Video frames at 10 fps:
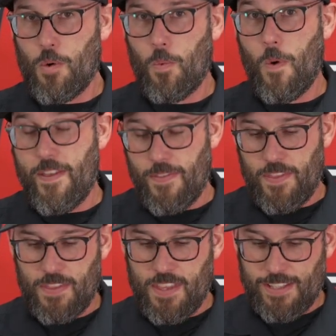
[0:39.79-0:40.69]
What
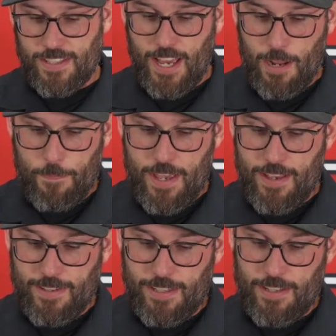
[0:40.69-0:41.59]
the setup
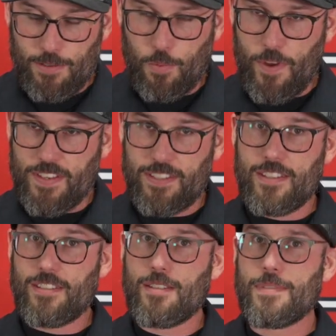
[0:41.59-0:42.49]
is, is when the
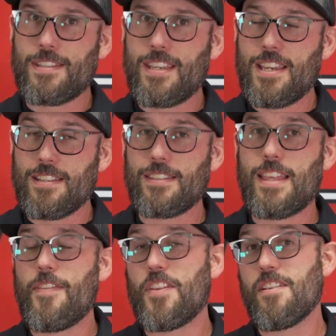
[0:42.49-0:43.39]
system sees
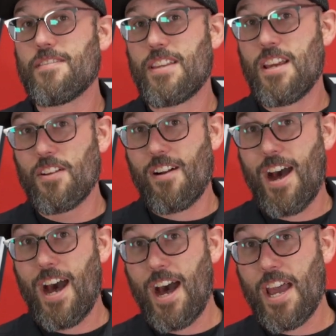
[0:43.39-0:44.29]
that there is either a
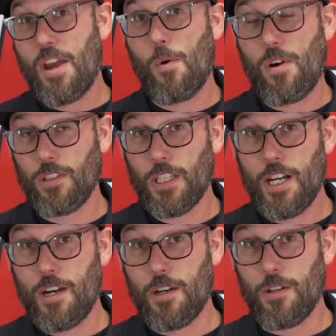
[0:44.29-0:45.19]
high or a
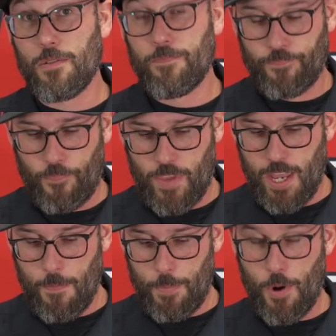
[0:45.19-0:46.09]
low
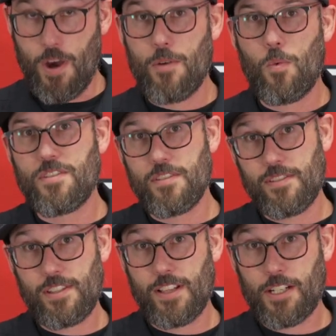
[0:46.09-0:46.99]
input, which is
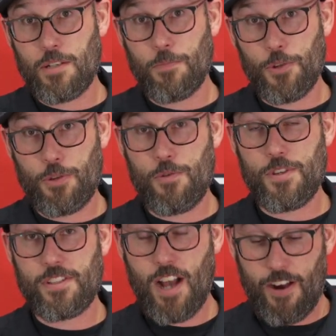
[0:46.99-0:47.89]
selectable through
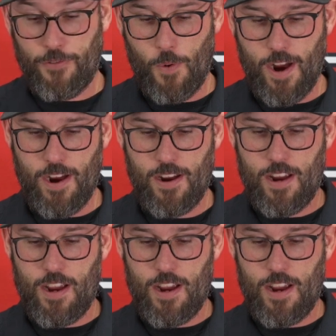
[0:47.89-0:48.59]
the software,